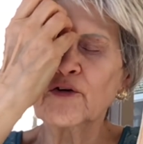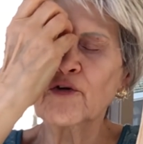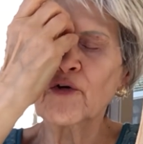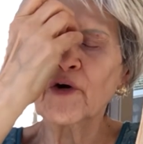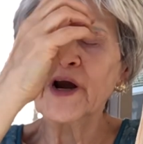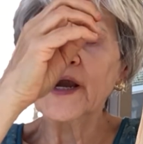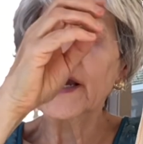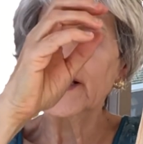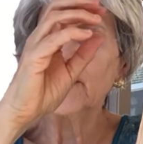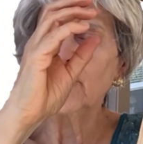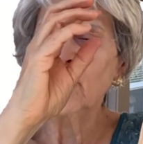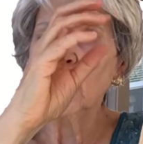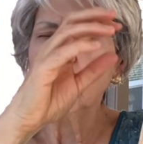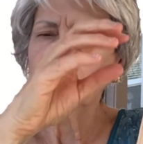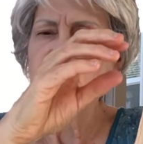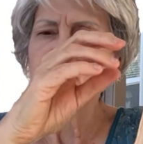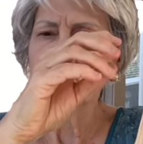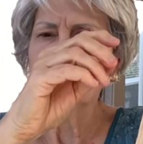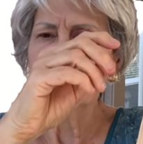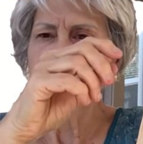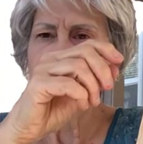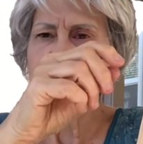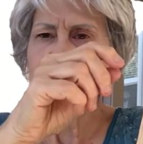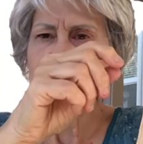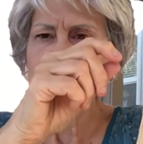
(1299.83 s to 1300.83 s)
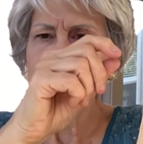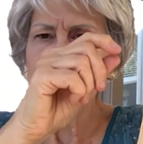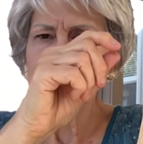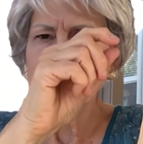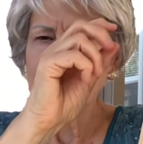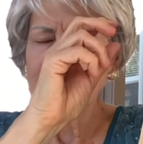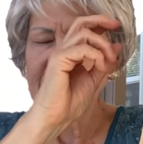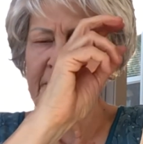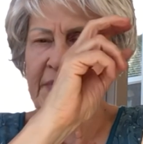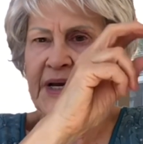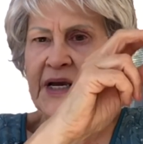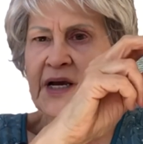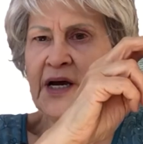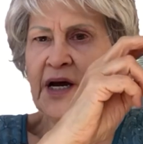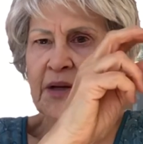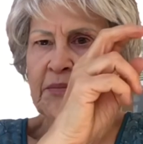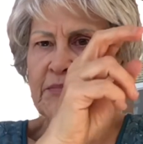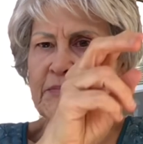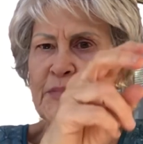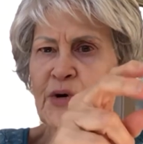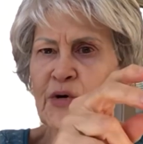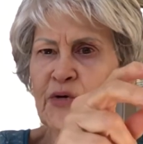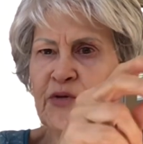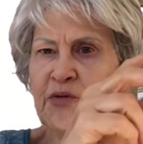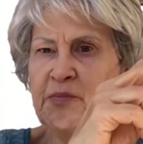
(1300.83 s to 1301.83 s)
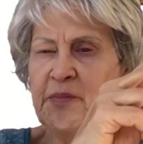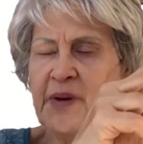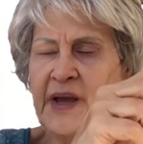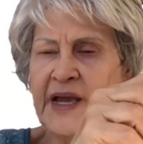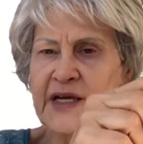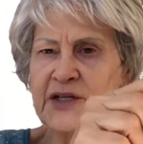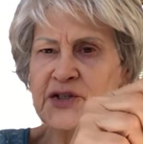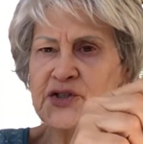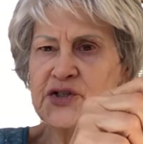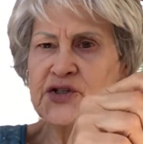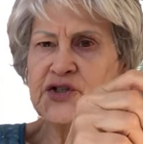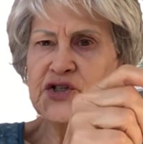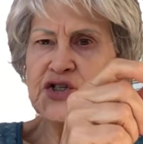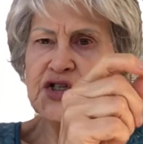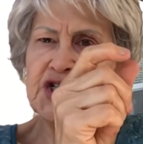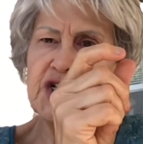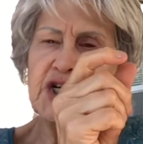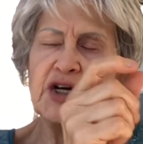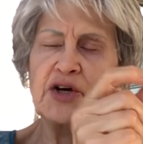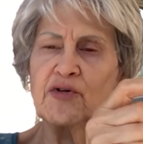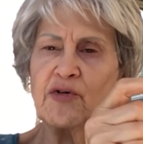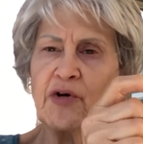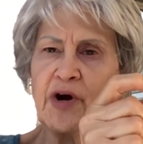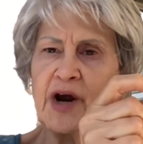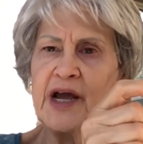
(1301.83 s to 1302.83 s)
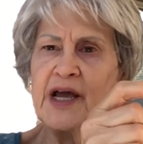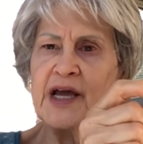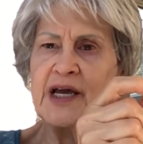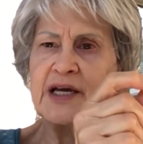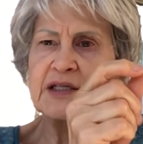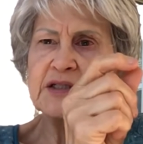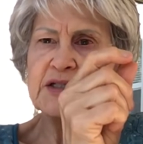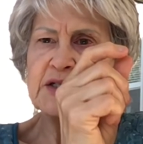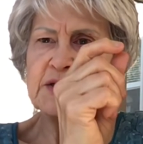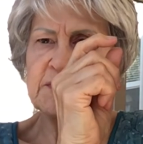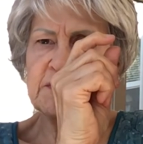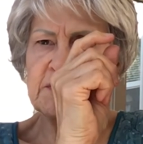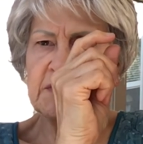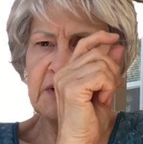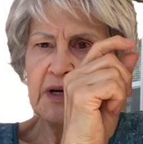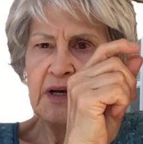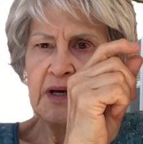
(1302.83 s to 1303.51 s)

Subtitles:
grayed overlap being on both pages. She grays